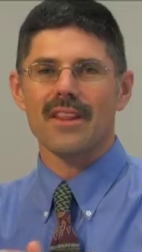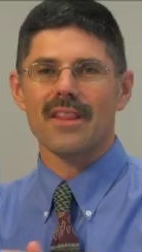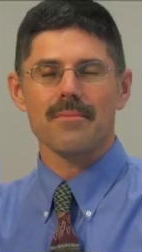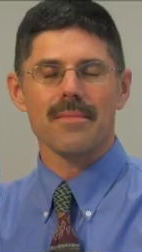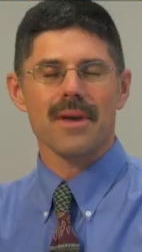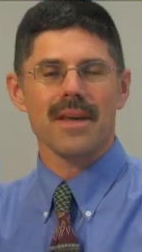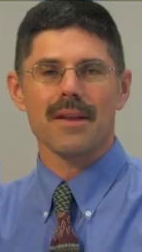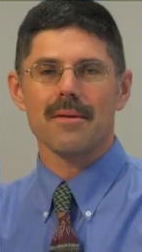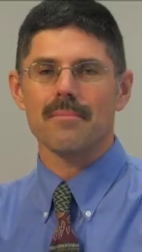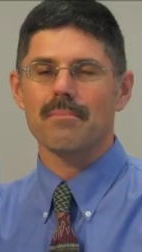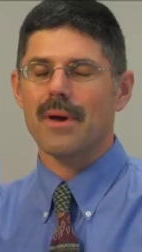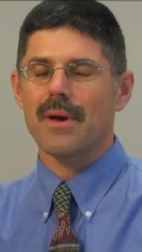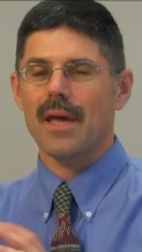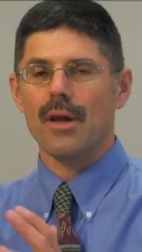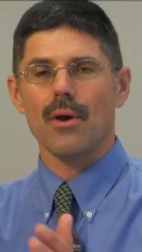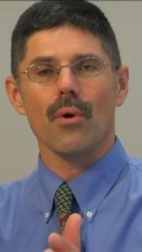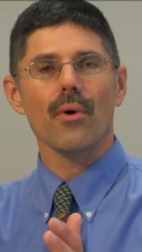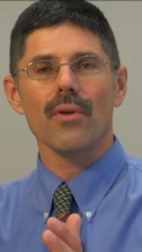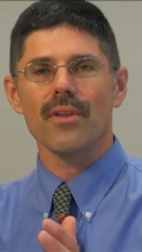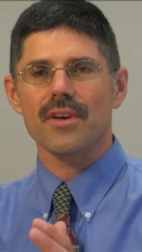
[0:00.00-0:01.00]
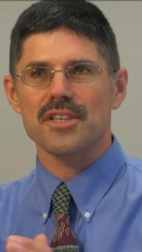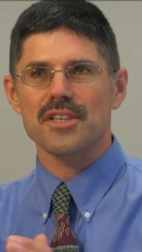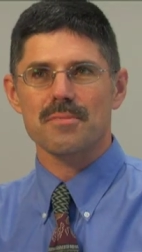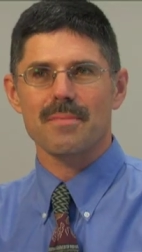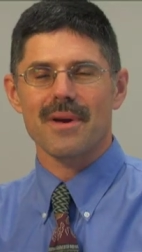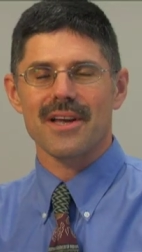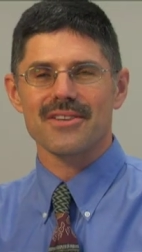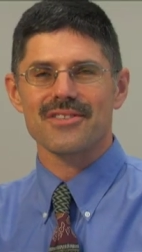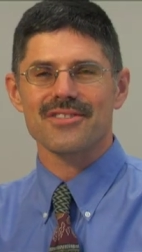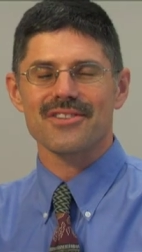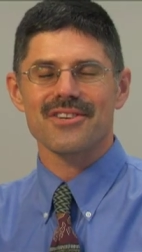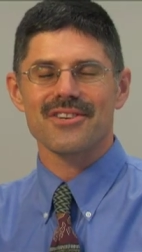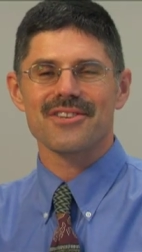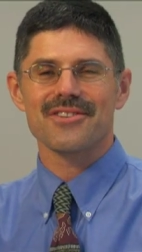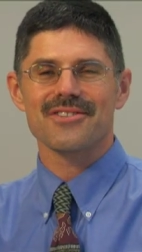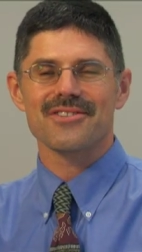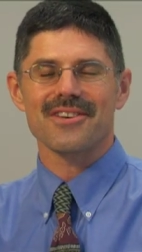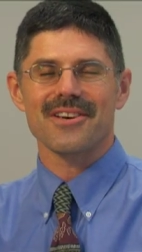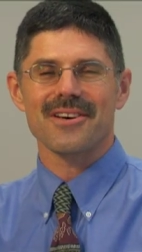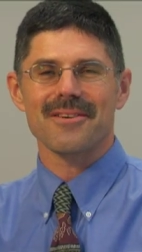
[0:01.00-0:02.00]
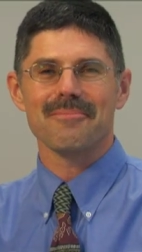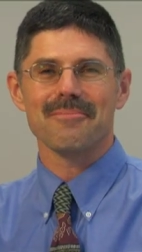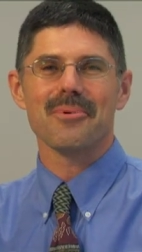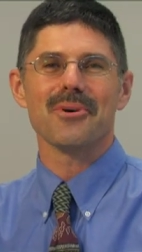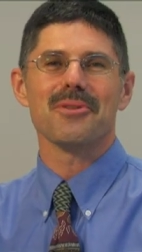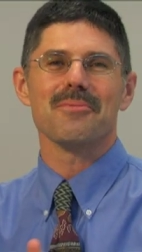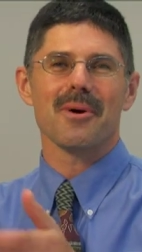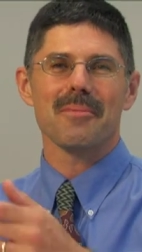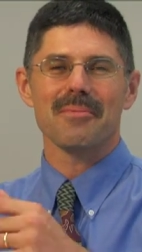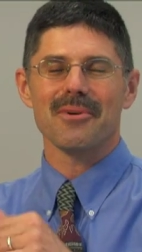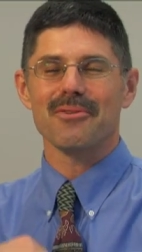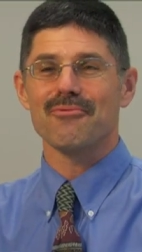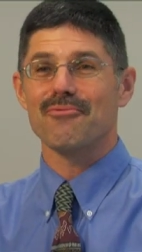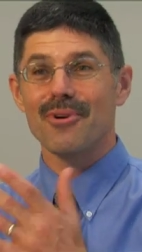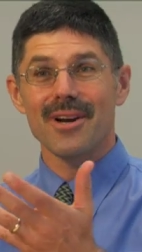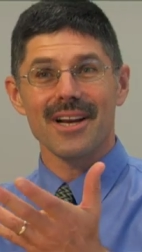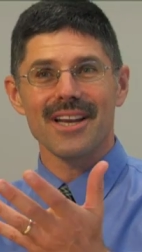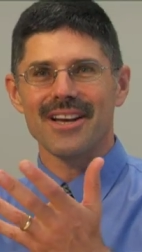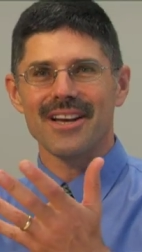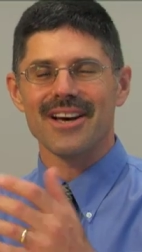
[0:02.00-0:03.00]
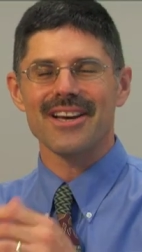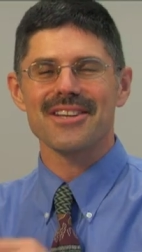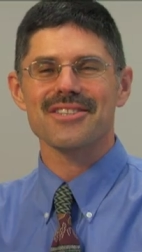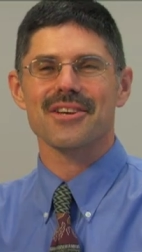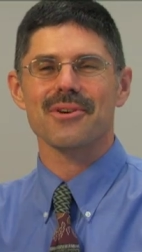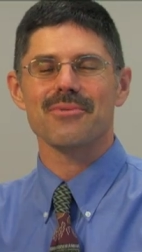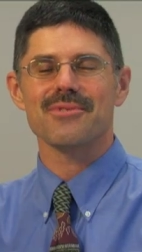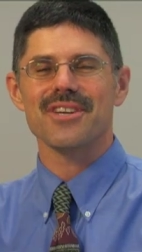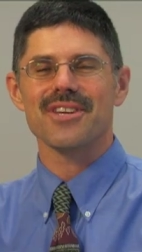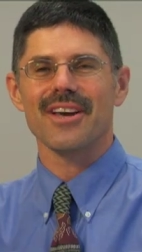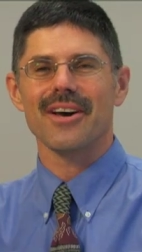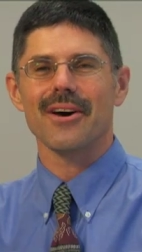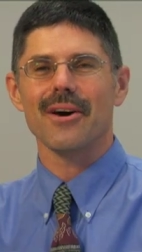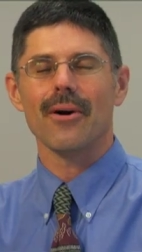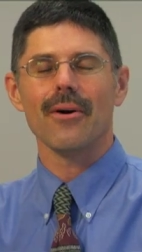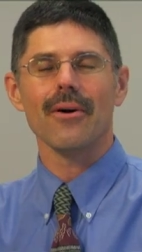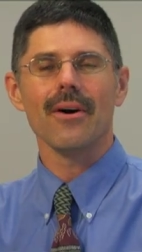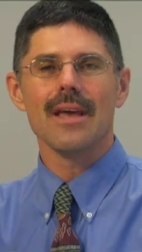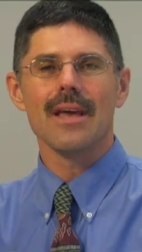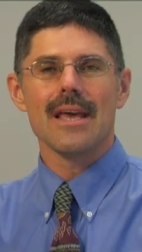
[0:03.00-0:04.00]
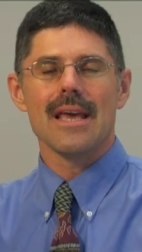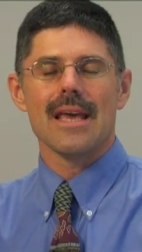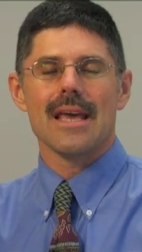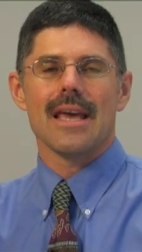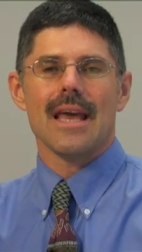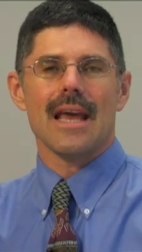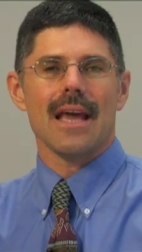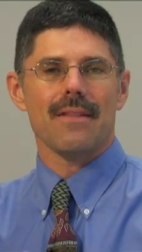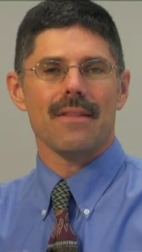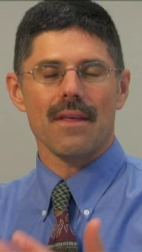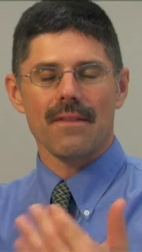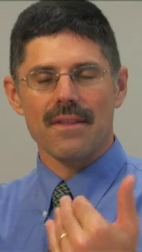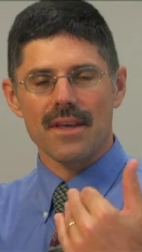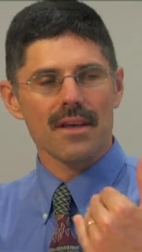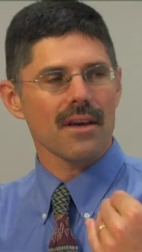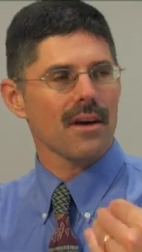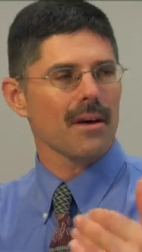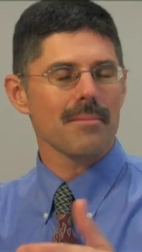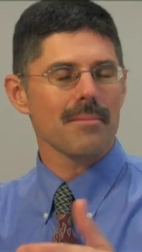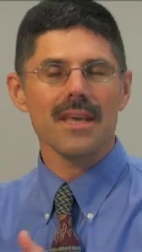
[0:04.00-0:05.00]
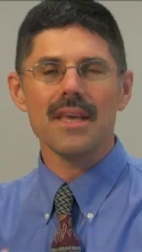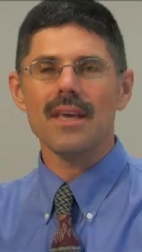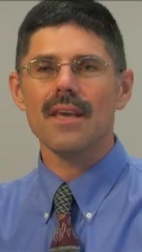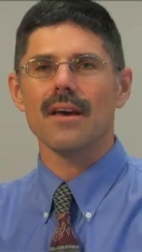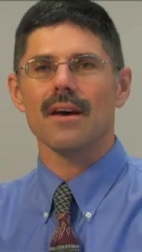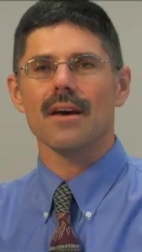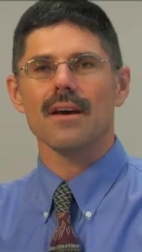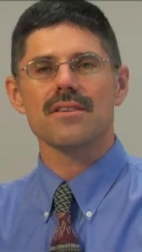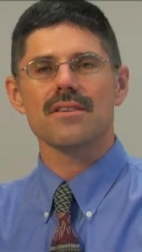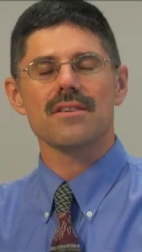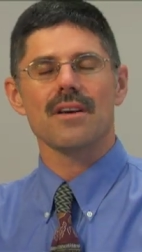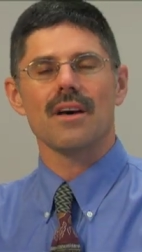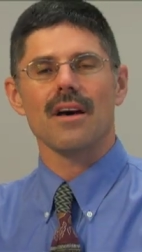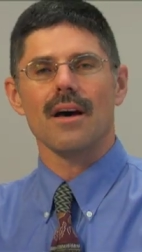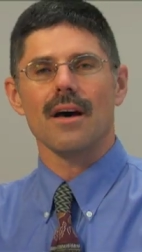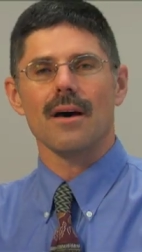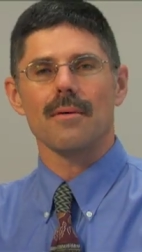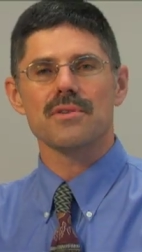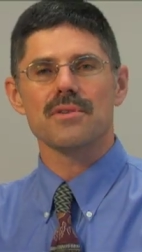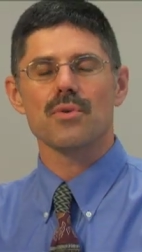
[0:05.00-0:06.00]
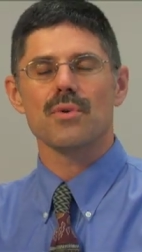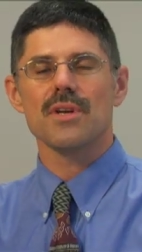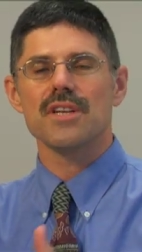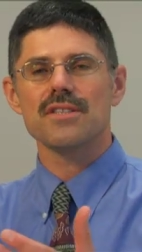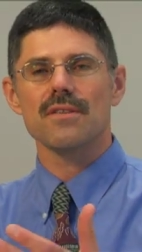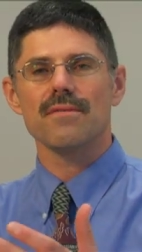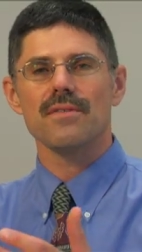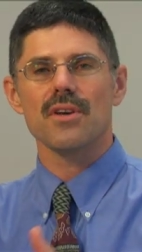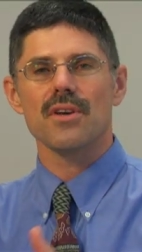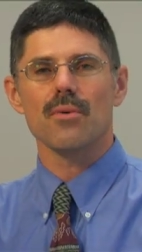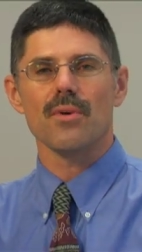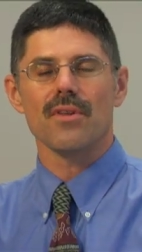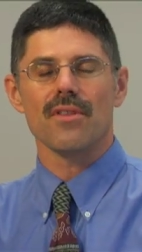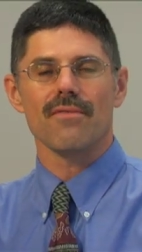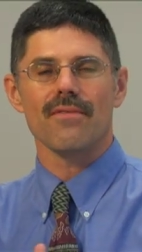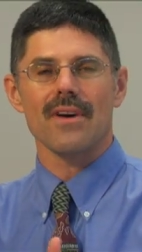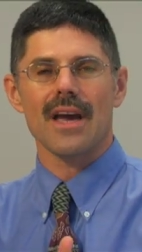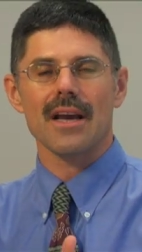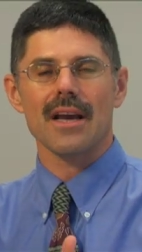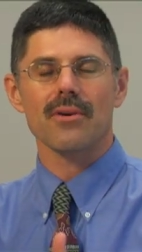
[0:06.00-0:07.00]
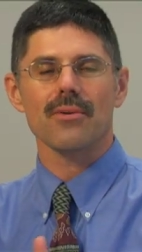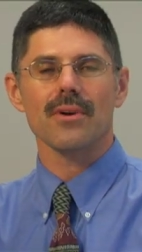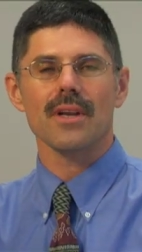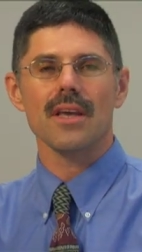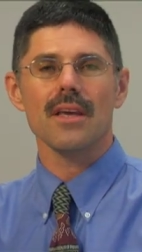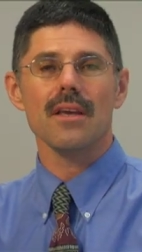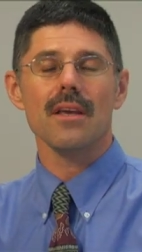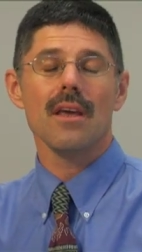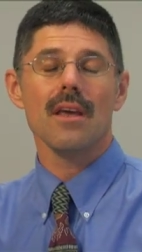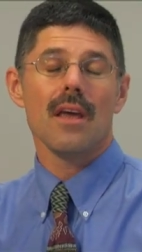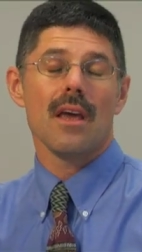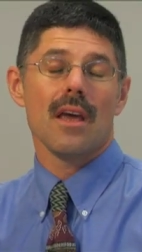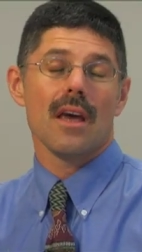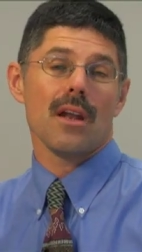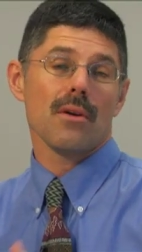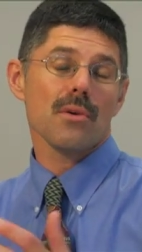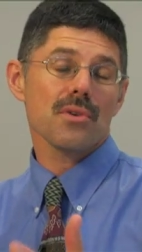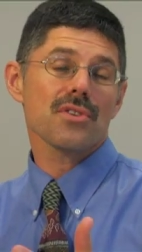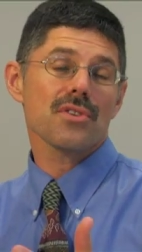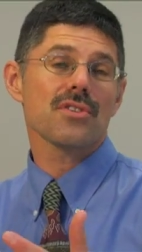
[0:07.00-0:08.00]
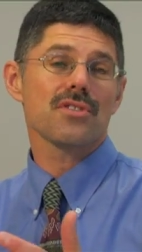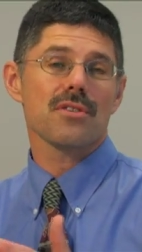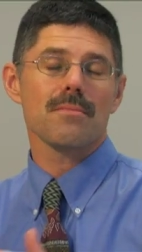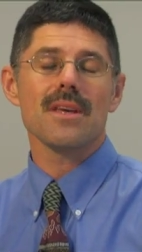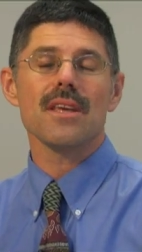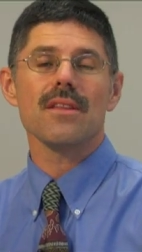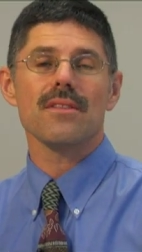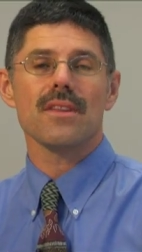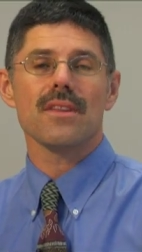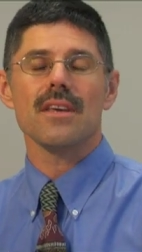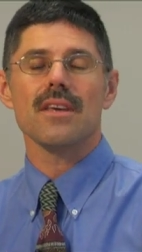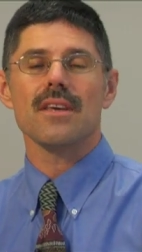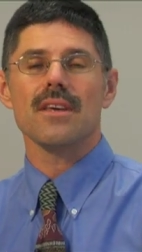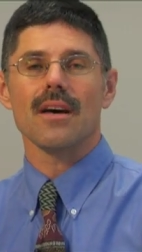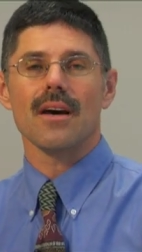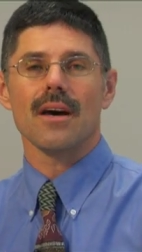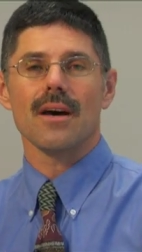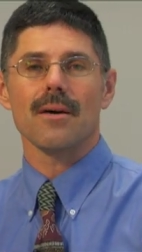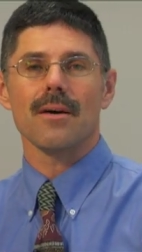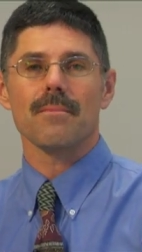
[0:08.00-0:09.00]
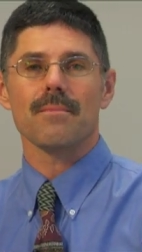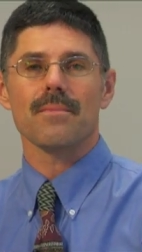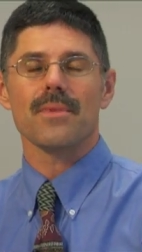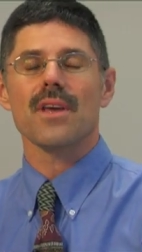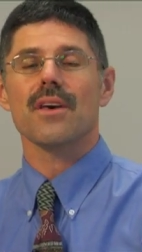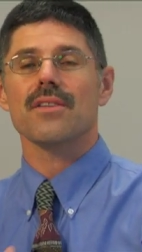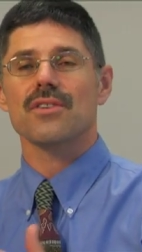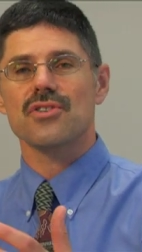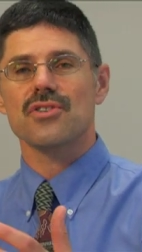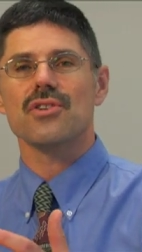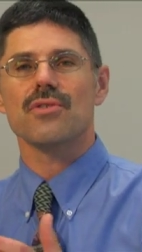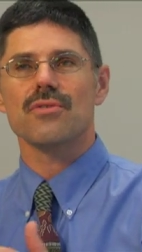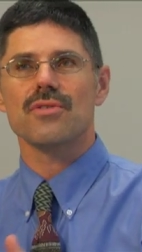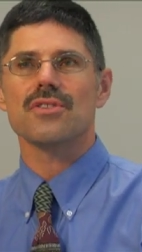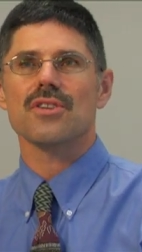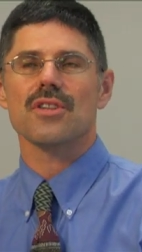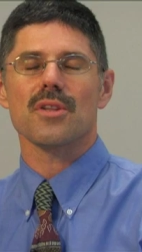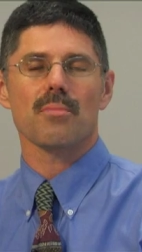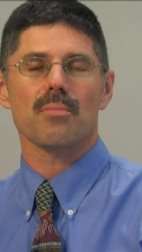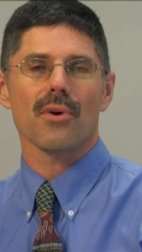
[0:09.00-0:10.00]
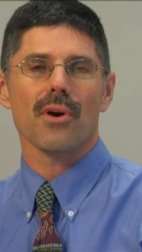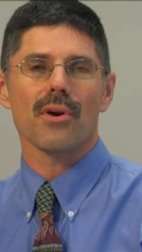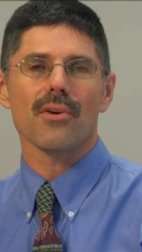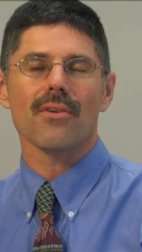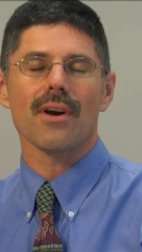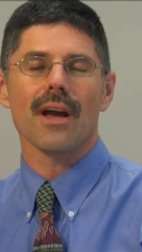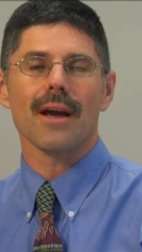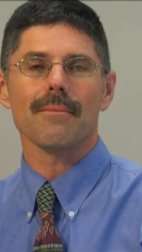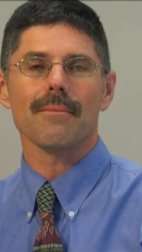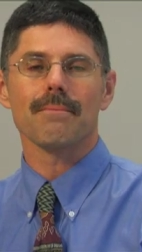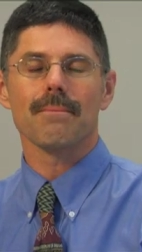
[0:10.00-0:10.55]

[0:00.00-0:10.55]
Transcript: them in, pay all the expenses, um, put them up in a really nice hotel, and then they come here um, to interview with the faculty and also to meet the, um, the other students in the program.